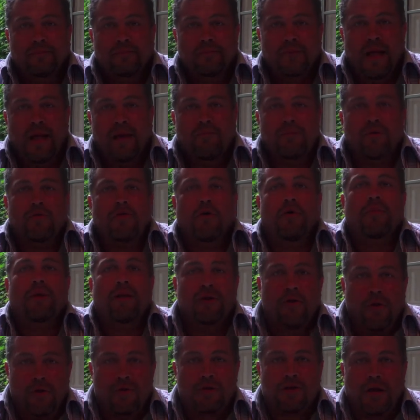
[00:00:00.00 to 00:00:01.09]
And when nobody
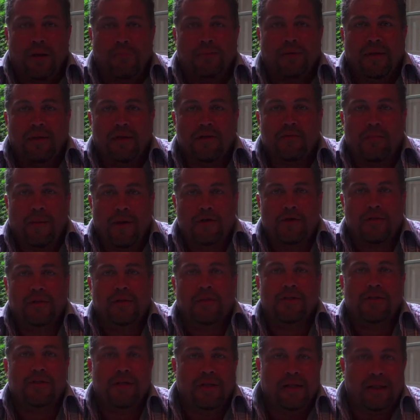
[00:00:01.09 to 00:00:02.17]
knows something, especially
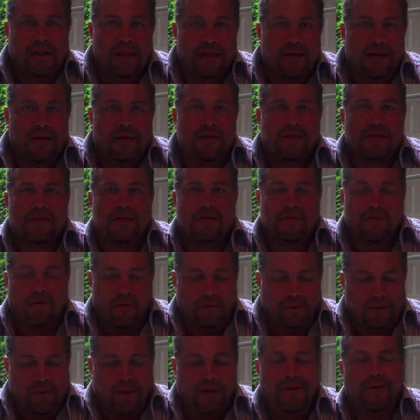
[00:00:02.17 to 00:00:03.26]
in a city like this,
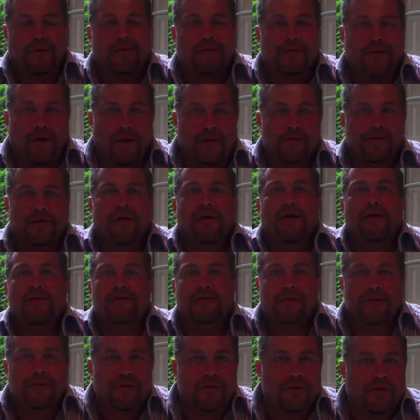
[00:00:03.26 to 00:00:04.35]
hotels,
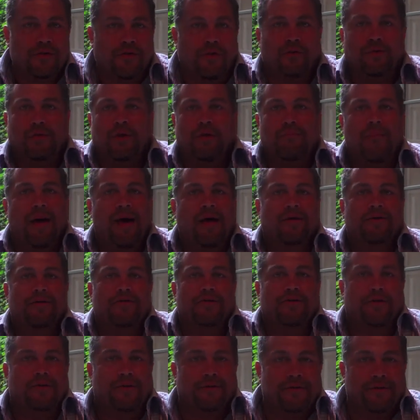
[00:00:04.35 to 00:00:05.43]
concierges, hotel
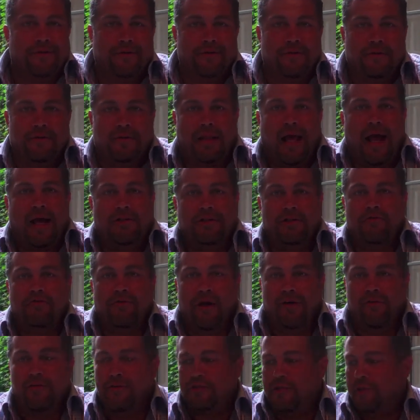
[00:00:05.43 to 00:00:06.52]
managers, taxi
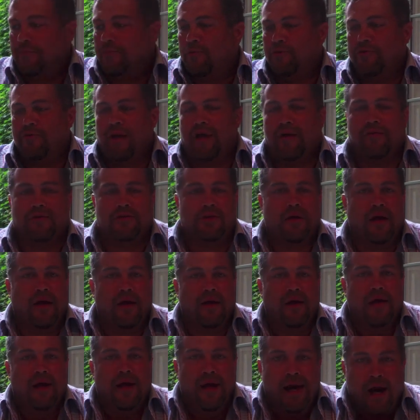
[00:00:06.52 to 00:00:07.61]
drivers, limo drivers,
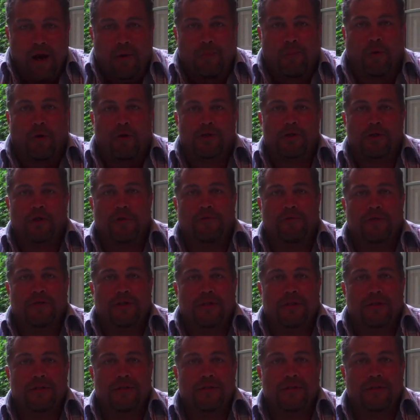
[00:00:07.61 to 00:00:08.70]
airport
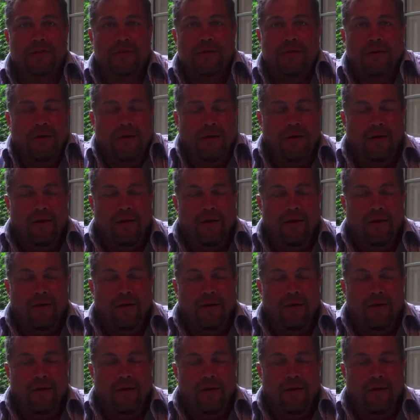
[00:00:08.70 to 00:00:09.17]
services,